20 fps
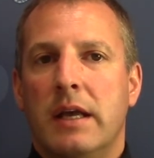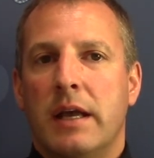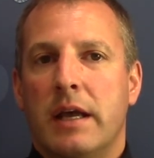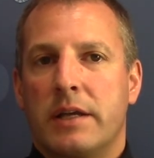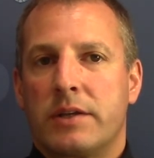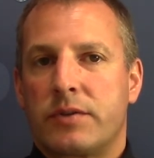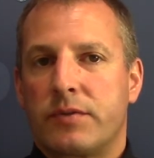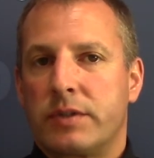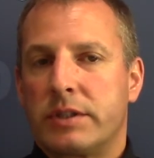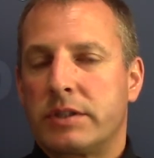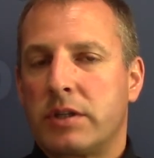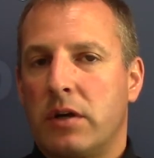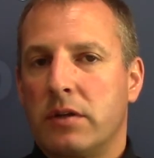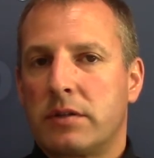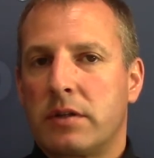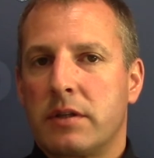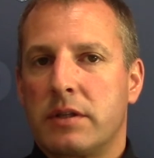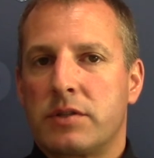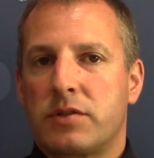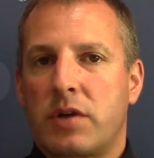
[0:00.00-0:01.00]
As a
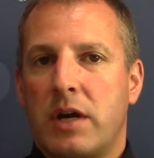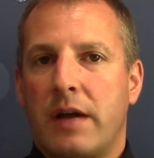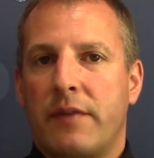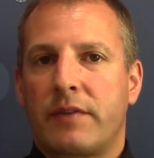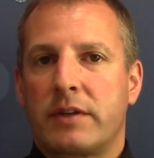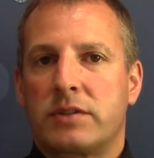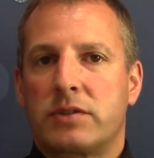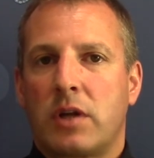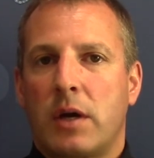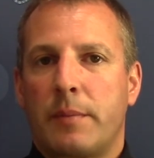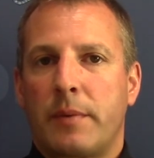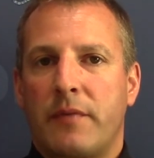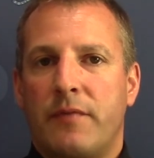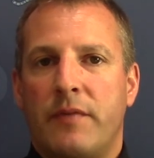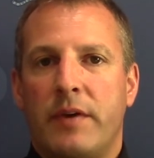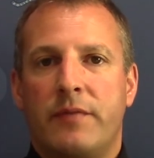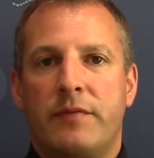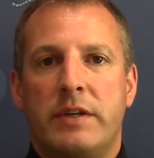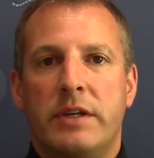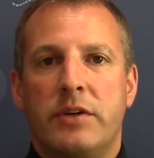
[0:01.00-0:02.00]
result of this traffic stop, a
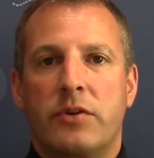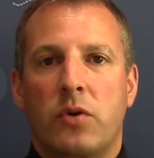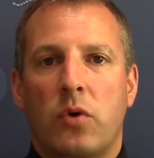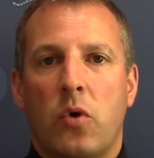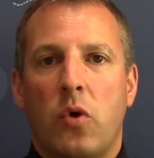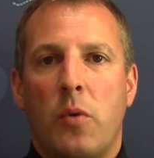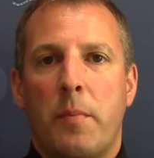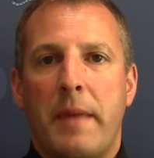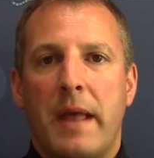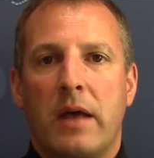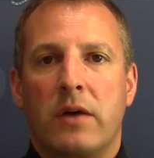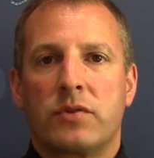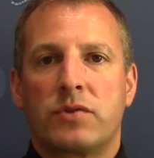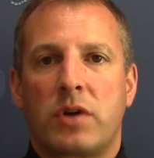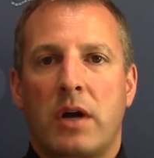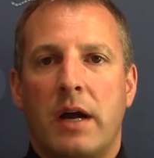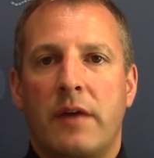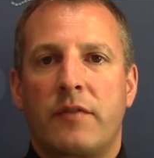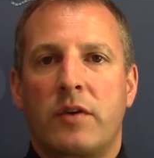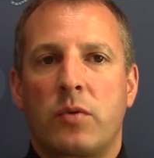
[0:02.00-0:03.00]
50-year-old male
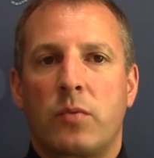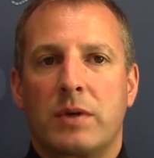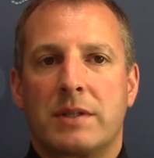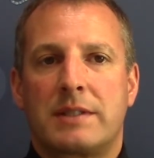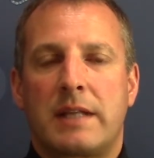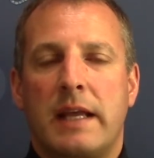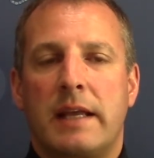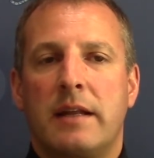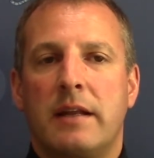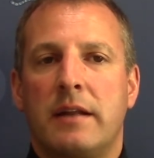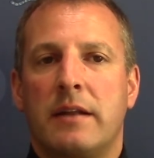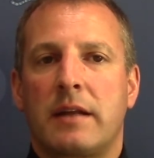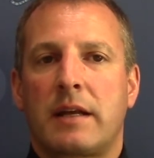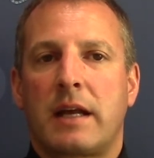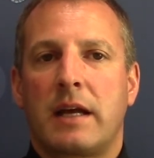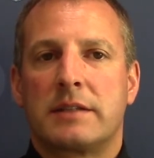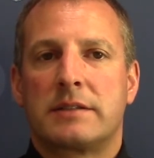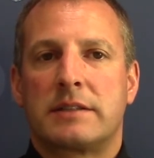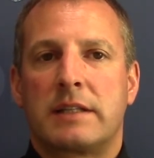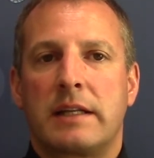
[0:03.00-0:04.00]
driver was taken into
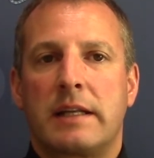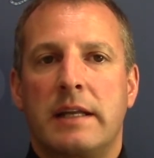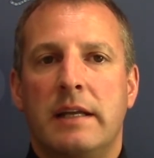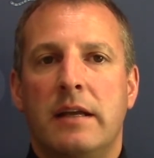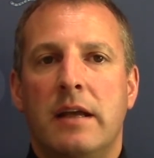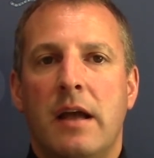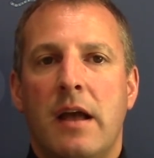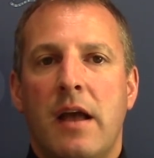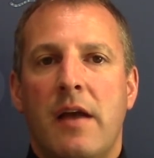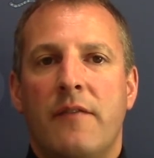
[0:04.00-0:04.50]
custody,